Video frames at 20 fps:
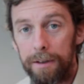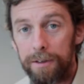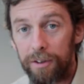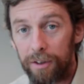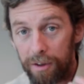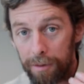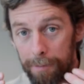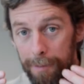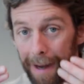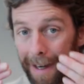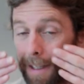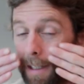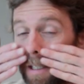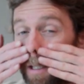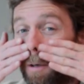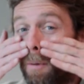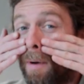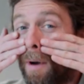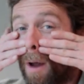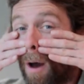So the
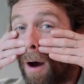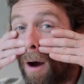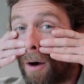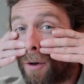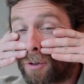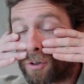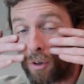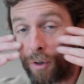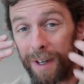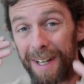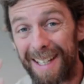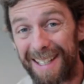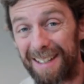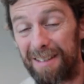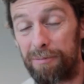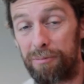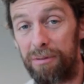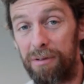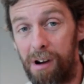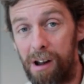maxillary artery is a
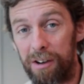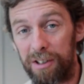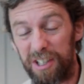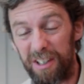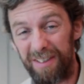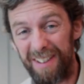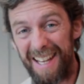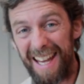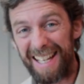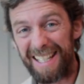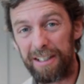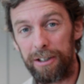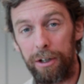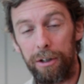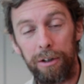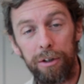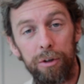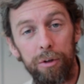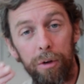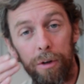branch of the
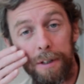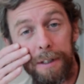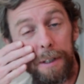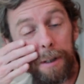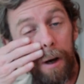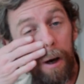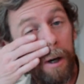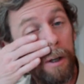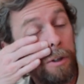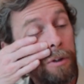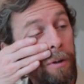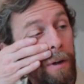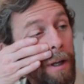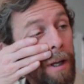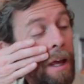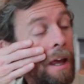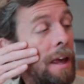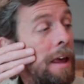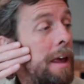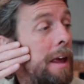external carotid
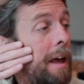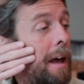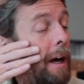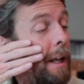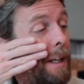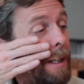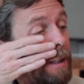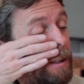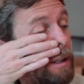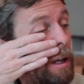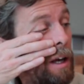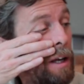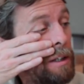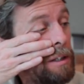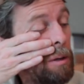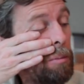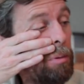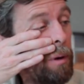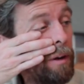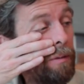artery, and it's a,
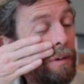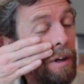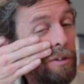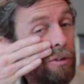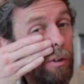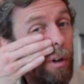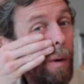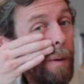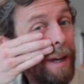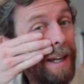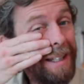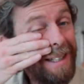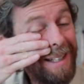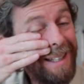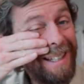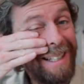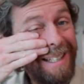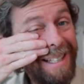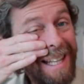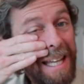it's a blood vessel going into
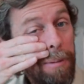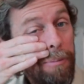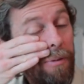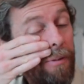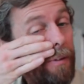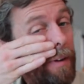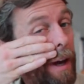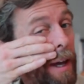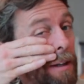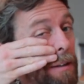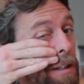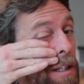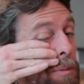the deep face,